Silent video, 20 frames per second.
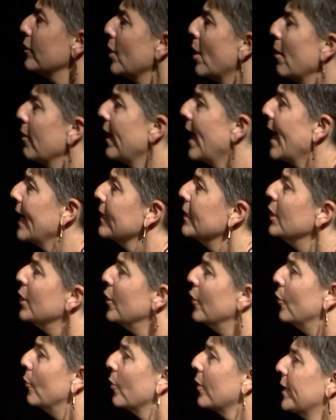all that,
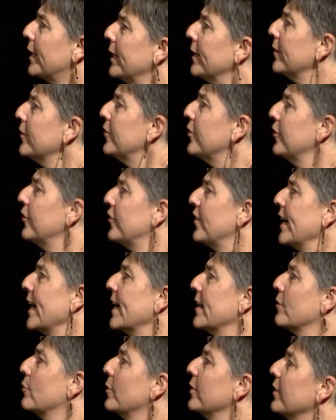we're here to
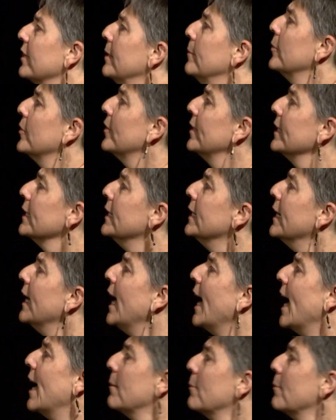stand with immigrant and